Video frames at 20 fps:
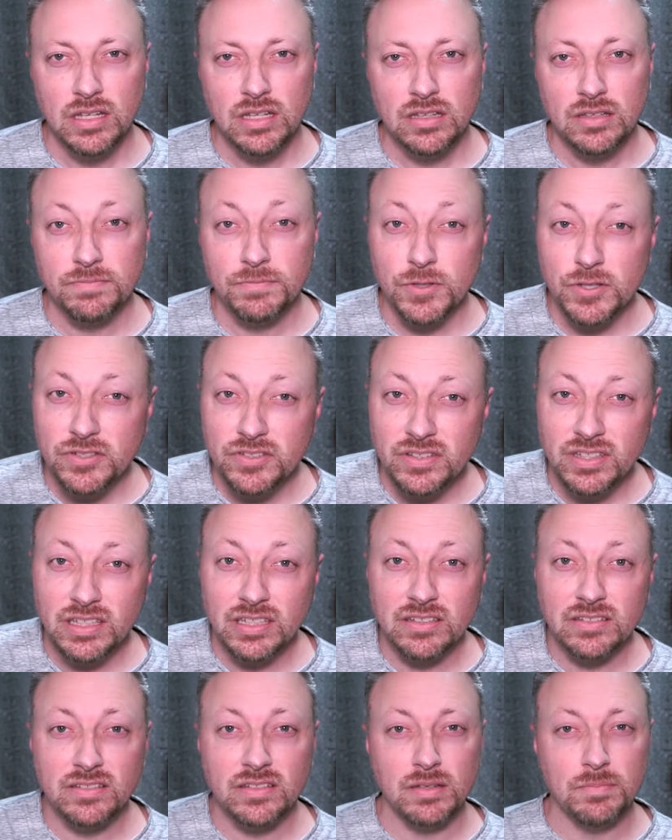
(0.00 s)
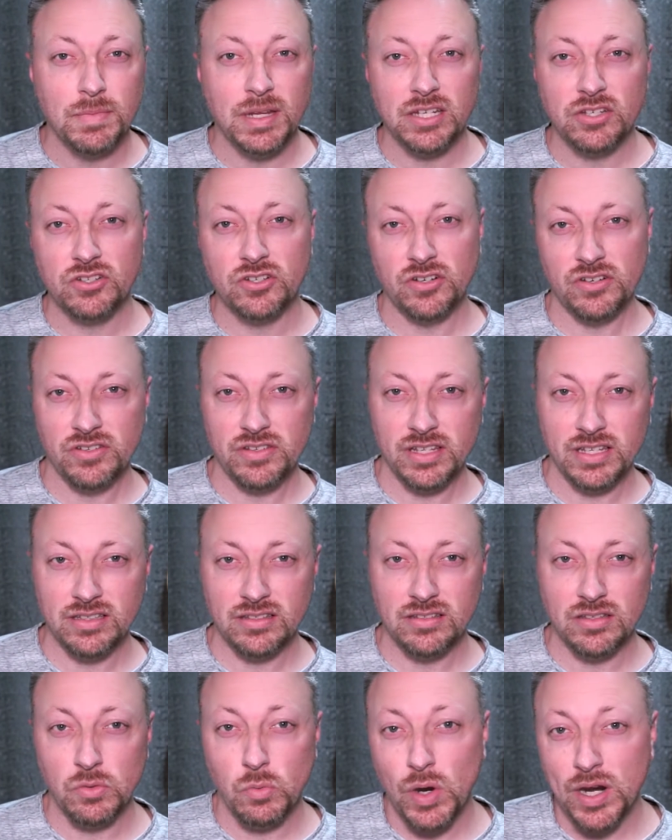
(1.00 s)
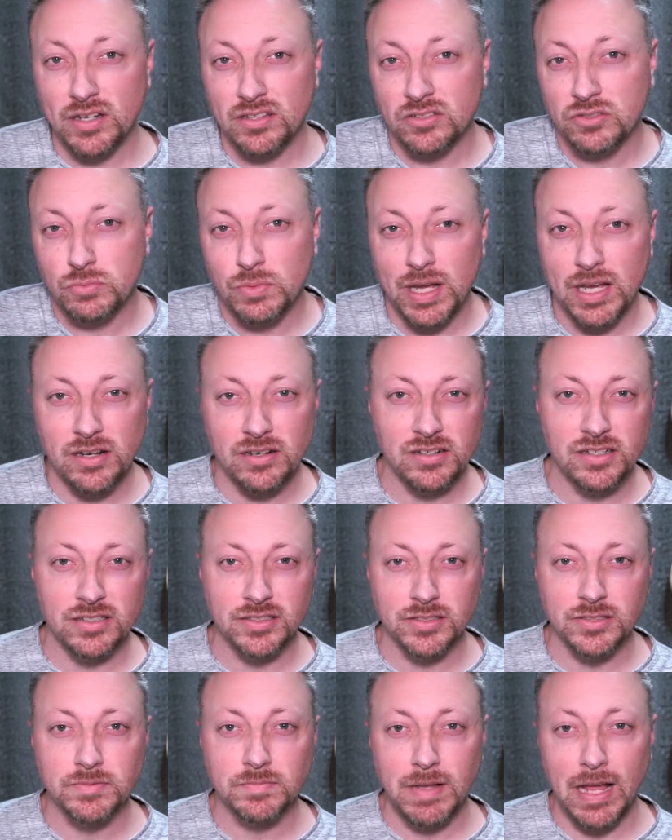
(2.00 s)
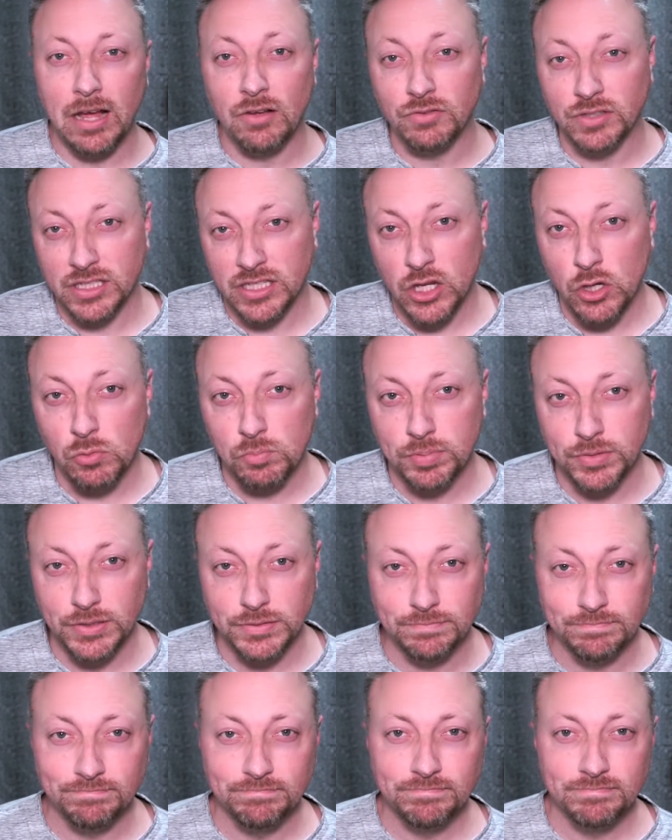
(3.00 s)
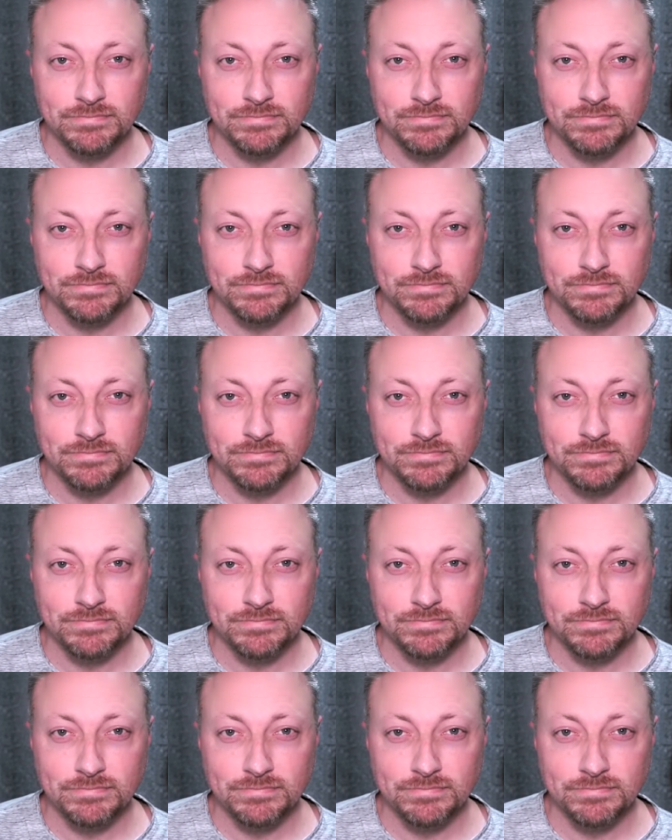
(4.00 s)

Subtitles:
The first thing is to make sure that the wireless router is out in the open.